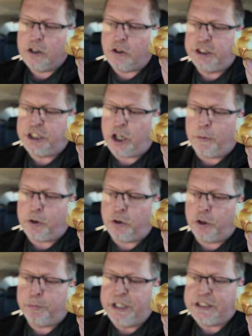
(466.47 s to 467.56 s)
crunchy caramel
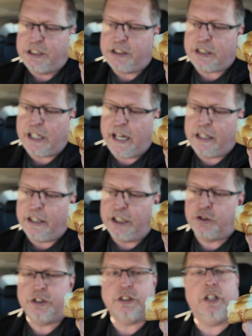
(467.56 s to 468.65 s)
corn pieces, and a light
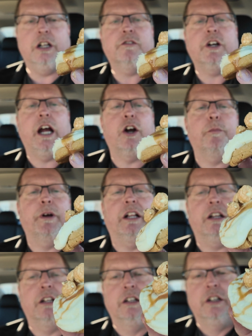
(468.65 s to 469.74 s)
drizzle of
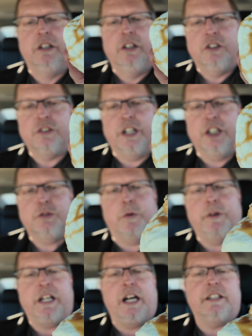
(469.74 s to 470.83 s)
caramel. So there's what
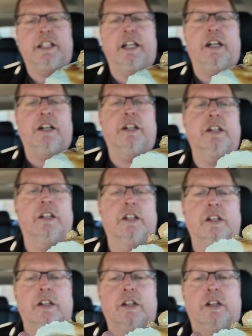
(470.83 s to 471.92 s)
we got there.
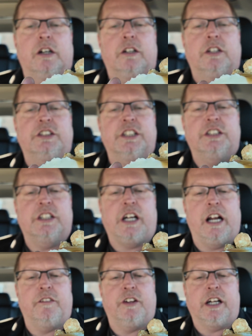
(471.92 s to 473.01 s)
This is
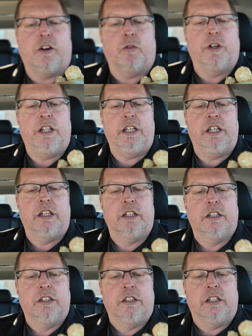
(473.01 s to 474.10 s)
kind of like a really,
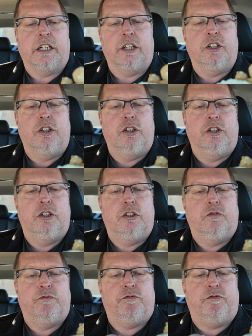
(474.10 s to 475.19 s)
like a
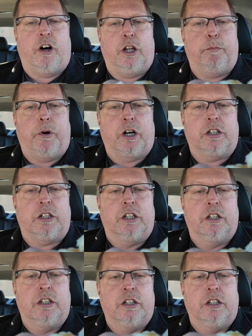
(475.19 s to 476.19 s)
fall apart